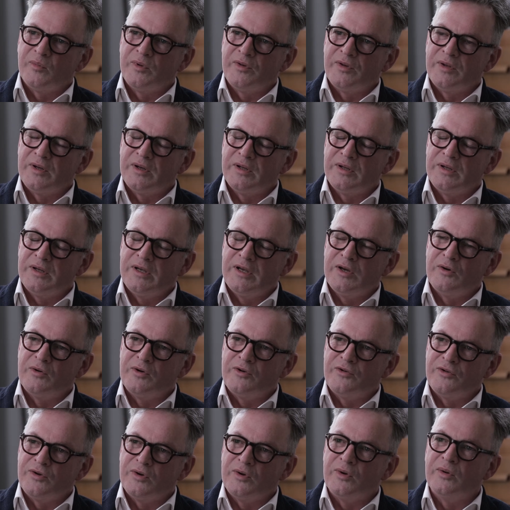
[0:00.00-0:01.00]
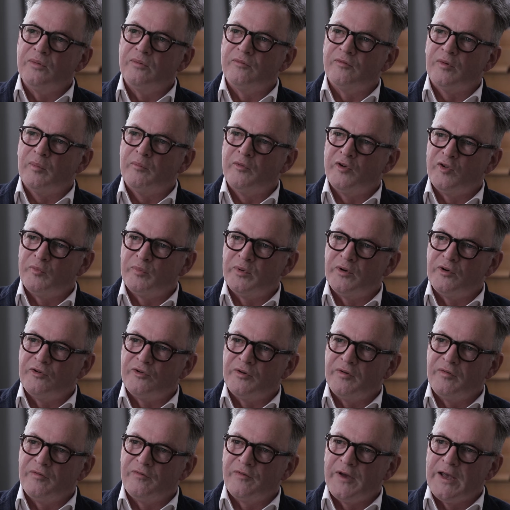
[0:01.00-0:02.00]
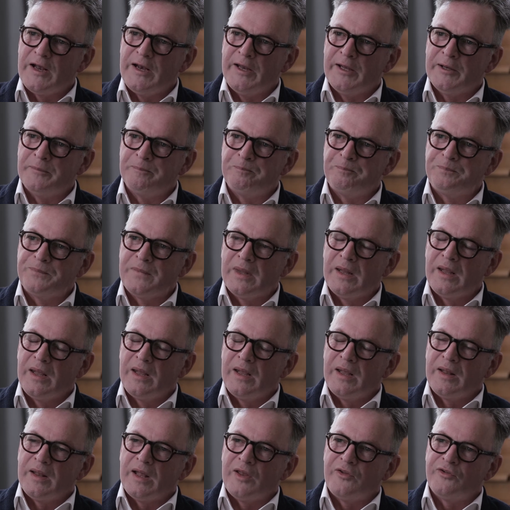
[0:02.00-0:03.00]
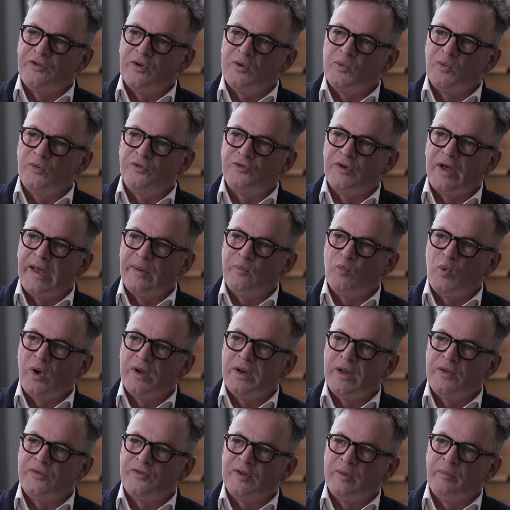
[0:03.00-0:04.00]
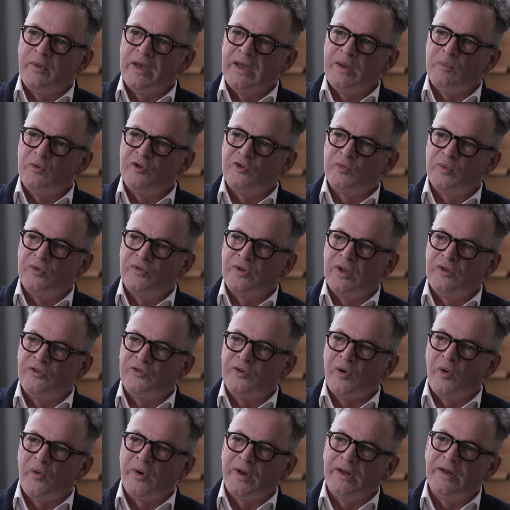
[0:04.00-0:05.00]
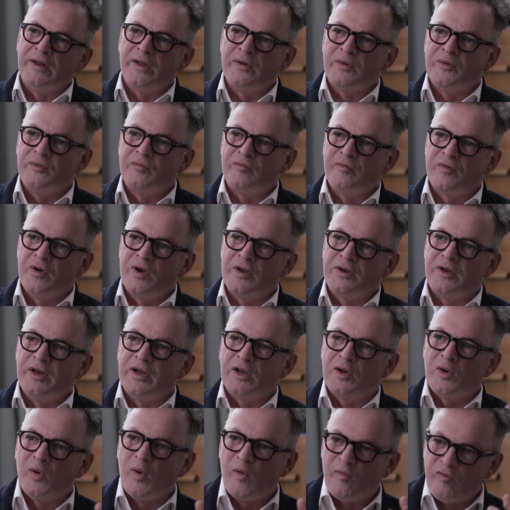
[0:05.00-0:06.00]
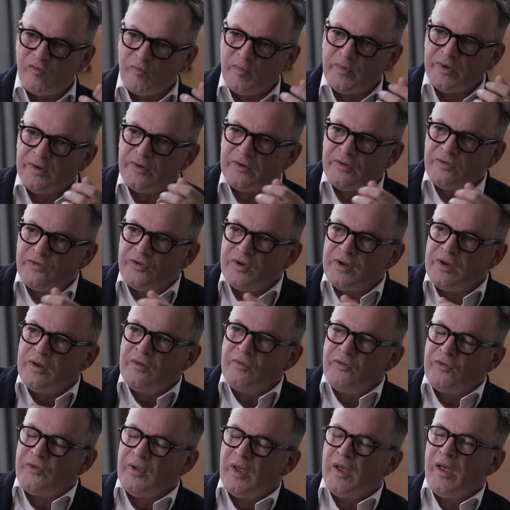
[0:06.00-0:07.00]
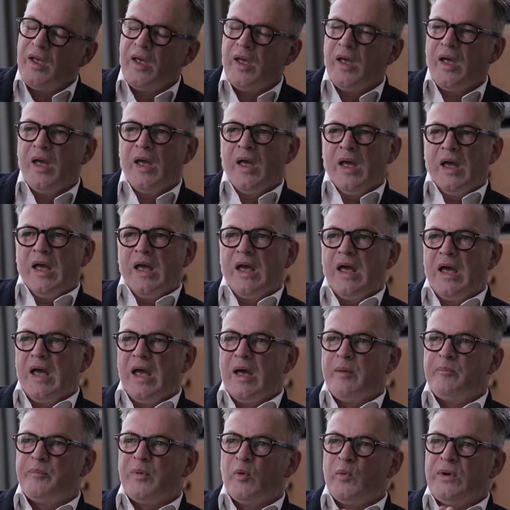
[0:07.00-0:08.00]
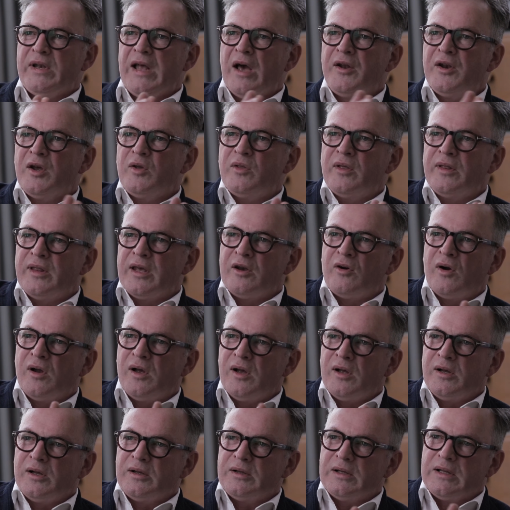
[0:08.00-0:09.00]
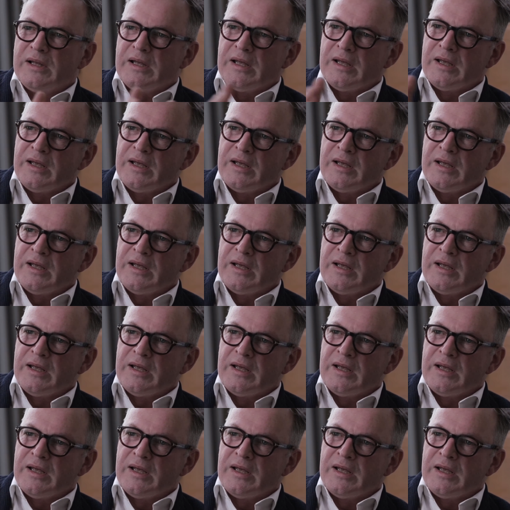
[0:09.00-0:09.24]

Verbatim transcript: within a year or two from respiratory failure. That's so-called type 1 SMA, which was historically known as Werdnig–Hoffmann disease. But we now know that there are